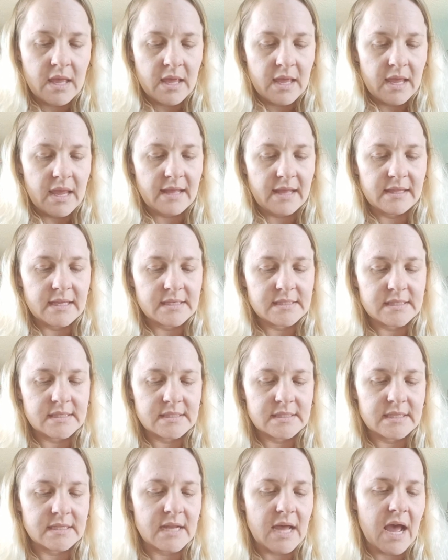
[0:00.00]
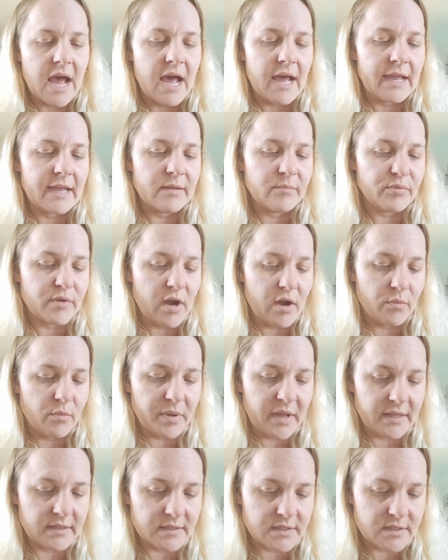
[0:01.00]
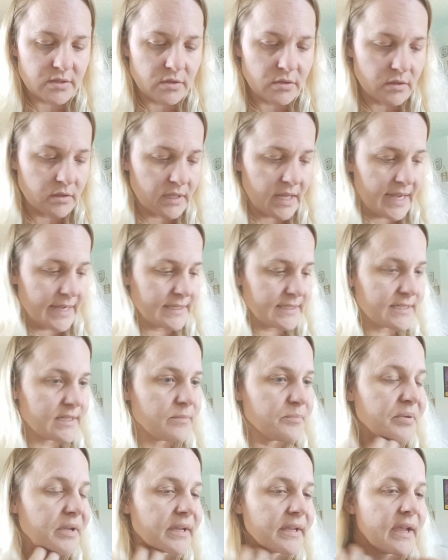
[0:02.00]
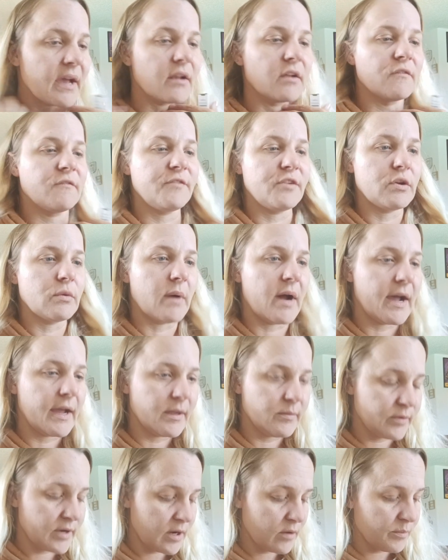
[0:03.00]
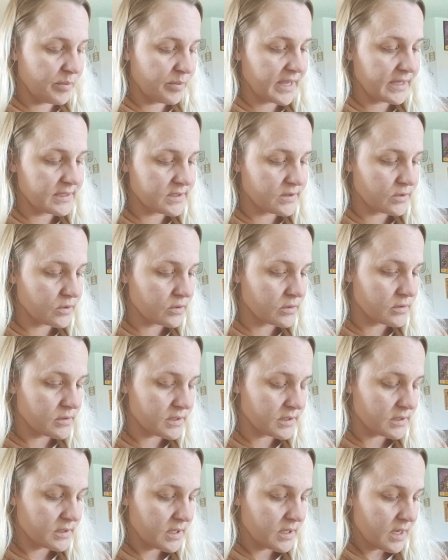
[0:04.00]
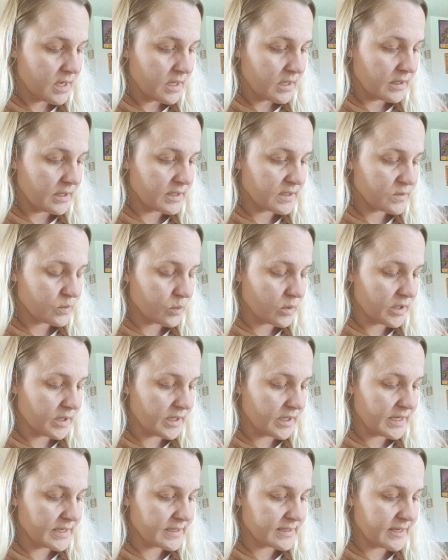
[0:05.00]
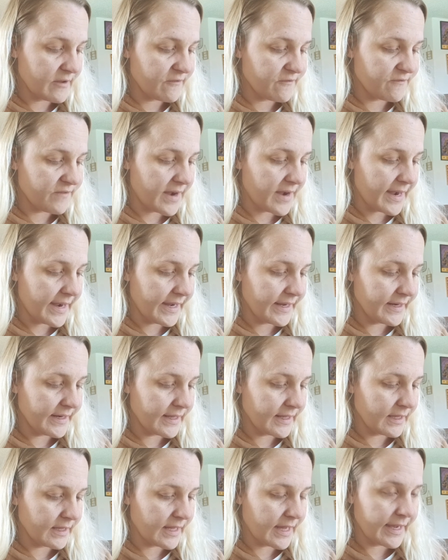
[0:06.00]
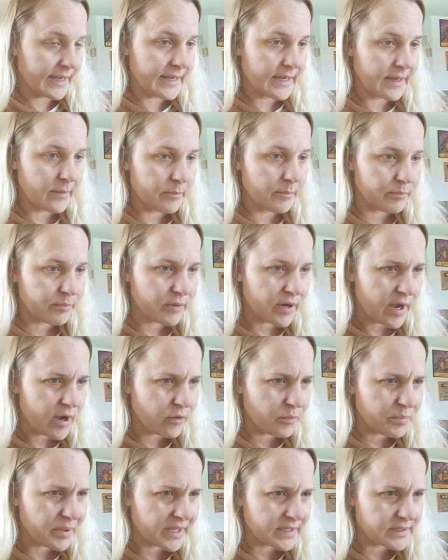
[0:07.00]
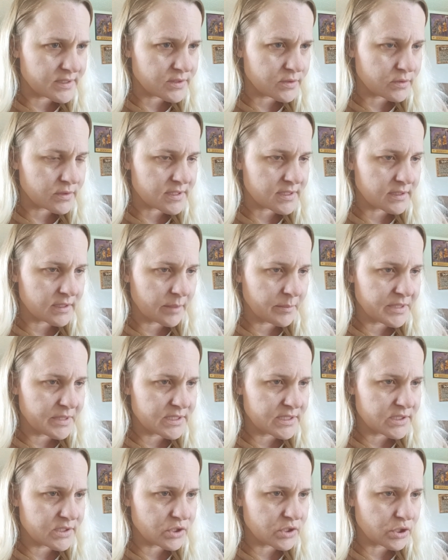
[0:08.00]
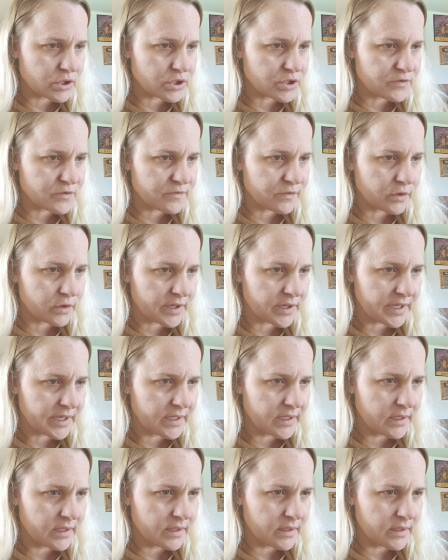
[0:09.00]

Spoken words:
And this is an eyebrow pencil. I did pick out a few eyebrow pencils. This one is a fine light brow pencil. So let me search for it.